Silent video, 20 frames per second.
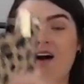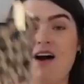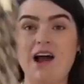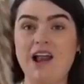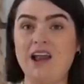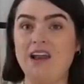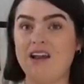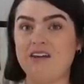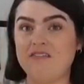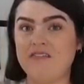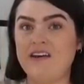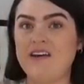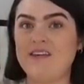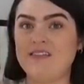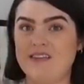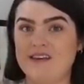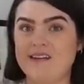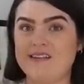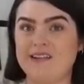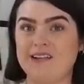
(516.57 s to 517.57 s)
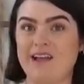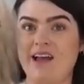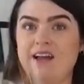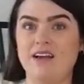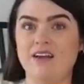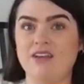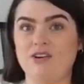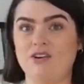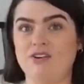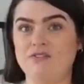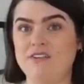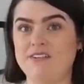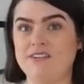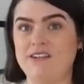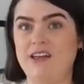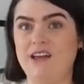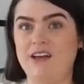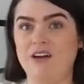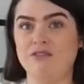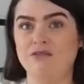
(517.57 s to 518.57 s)
I love it. This length,
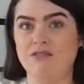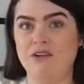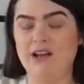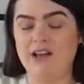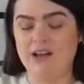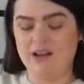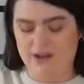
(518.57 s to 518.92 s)
obviously a really